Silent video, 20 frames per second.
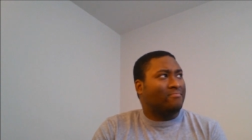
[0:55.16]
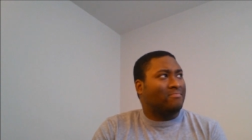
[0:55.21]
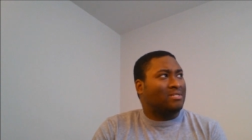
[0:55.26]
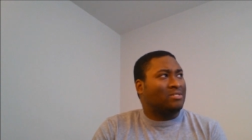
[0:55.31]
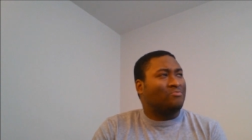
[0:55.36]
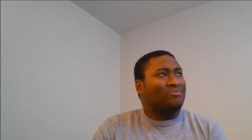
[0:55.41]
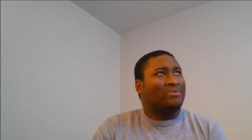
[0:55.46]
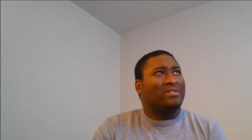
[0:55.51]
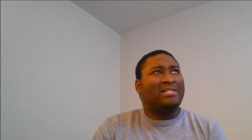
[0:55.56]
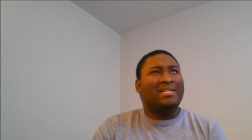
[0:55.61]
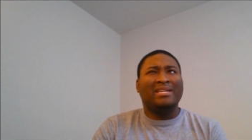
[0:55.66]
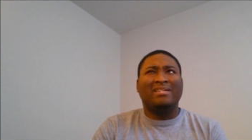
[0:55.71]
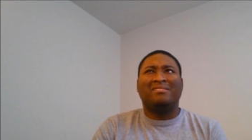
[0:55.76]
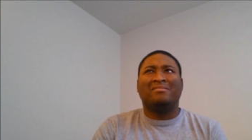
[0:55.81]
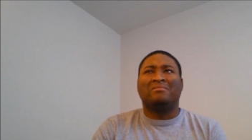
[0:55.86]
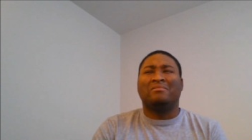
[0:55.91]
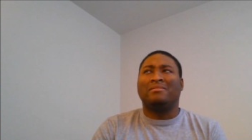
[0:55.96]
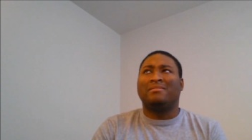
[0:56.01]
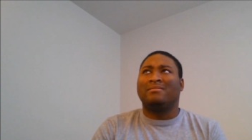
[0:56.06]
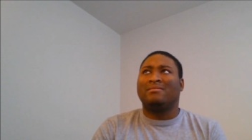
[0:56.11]
it's
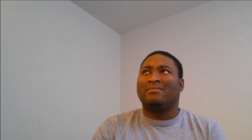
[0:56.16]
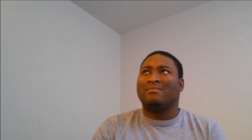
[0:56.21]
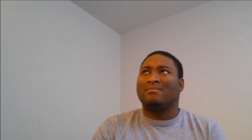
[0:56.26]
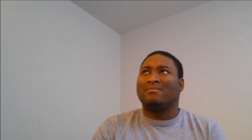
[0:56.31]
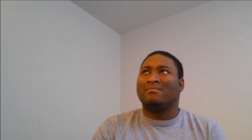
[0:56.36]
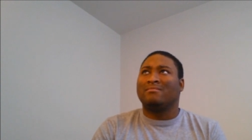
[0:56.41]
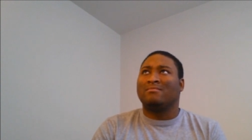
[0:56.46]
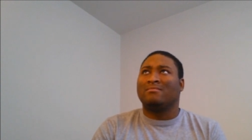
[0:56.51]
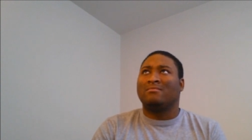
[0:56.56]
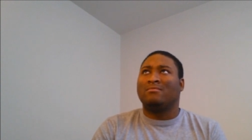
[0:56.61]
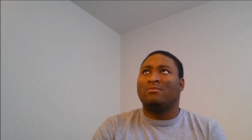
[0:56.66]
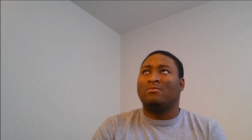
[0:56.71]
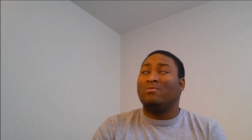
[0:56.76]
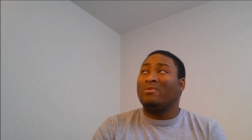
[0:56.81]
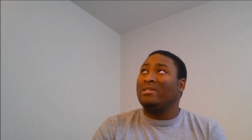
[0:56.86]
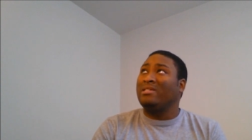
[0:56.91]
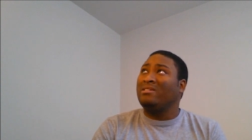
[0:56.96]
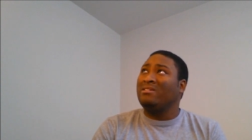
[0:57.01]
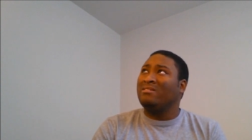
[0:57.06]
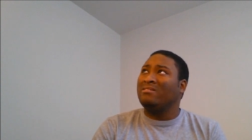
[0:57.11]
ridiculous,
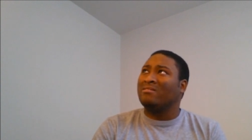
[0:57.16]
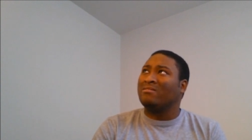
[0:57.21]
twenty